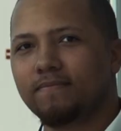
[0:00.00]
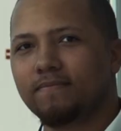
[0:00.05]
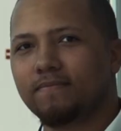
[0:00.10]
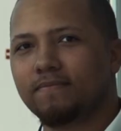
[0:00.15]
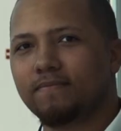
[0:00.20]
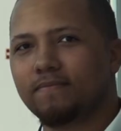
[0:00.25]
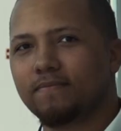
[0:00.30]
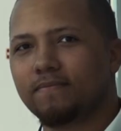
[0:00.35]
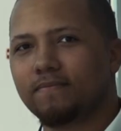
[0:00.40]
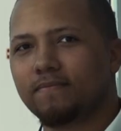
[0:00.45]

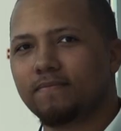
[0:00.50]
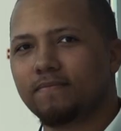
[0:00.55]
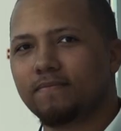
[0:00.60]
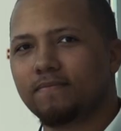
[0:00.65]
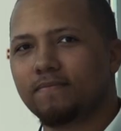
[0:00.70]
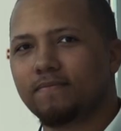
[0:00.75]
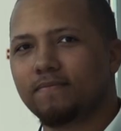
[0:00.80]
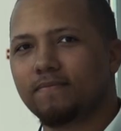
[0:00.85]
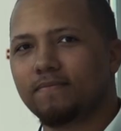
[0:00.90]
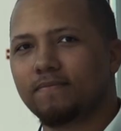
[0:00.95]

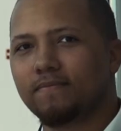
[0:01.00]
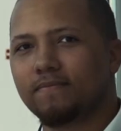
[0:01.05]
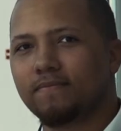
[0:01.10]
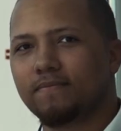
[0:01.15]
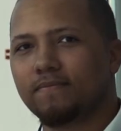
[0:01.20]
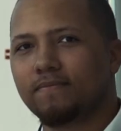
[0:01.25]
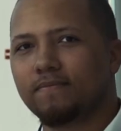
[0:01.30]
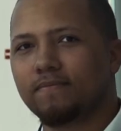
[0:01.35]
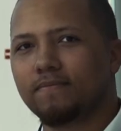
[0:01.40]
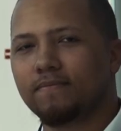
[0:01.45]

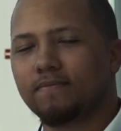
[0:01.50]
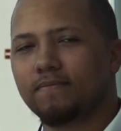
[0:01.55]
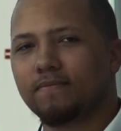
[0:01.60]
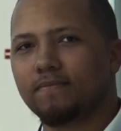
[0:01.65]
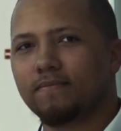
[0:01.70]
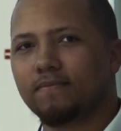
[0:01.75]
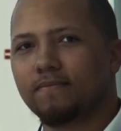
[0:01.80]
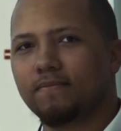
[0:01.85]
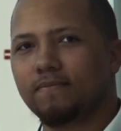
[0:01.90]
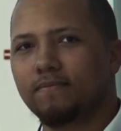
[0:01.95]

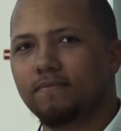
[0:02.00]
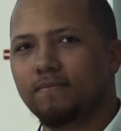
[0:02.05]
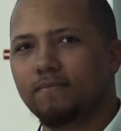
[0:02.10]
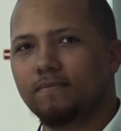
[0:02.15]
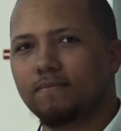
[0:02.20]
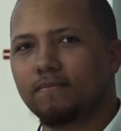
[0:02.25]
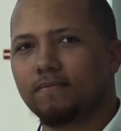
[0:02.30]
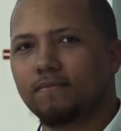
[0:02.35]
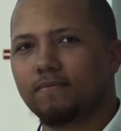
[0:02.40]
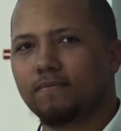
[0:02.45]

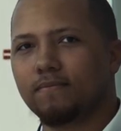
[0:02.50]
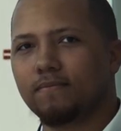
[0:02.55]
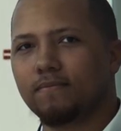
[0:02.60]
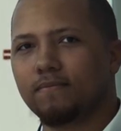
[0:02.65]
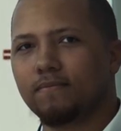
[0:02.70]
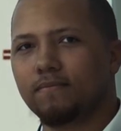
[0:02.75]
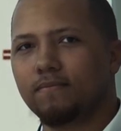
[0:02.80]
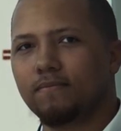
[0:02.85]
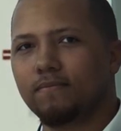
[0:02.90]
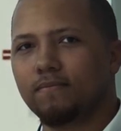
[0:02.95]

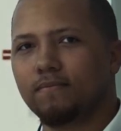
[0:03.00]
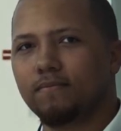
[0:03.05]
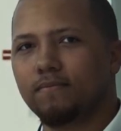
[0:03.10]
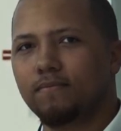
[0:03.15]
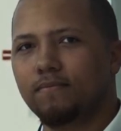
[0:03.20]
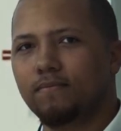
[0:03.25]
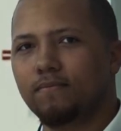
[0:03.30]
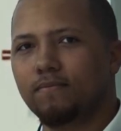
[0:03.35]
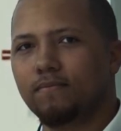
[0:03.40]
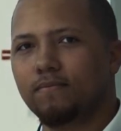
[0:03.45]

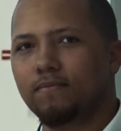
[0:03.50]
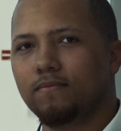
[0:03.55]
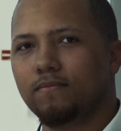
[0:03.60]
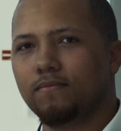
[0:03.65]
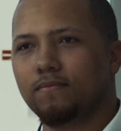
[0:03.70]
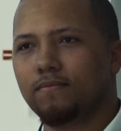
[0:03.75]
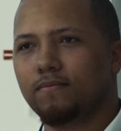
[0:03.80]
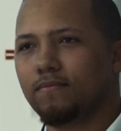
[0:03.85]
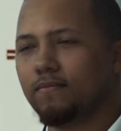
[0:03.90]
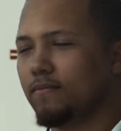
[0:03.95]

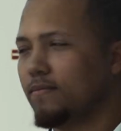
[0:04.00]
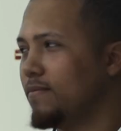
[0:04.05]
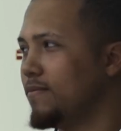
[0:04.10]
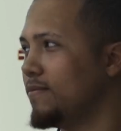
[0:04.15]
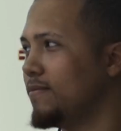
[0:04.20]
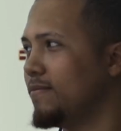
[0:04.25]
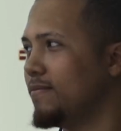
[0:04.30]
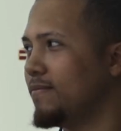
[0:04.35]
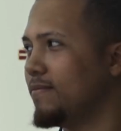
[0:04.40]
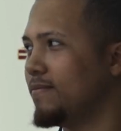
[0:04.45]

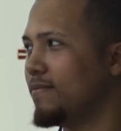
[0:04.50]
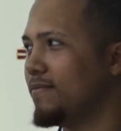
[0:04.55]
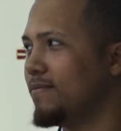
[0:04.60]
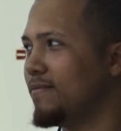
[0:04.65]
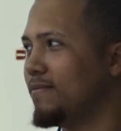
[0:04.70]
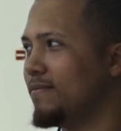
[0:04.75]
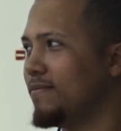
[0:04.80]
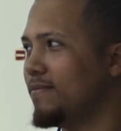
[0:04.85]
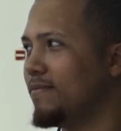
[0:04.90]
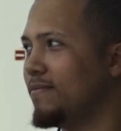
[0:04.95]

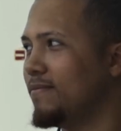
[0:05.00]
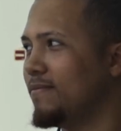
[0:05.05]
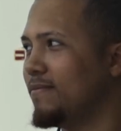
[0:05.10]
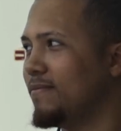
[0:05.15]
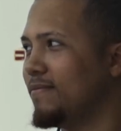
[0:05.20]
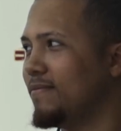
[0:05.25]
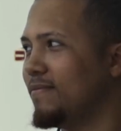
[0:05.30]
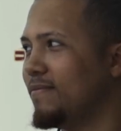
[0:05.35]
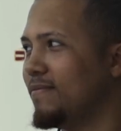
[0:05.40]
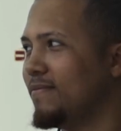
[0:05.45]

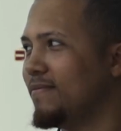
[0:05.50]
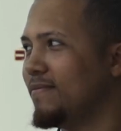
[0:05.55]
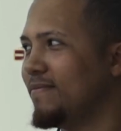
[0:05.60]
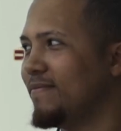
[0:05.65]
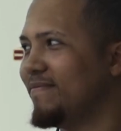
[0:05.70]
The person shown says nothing.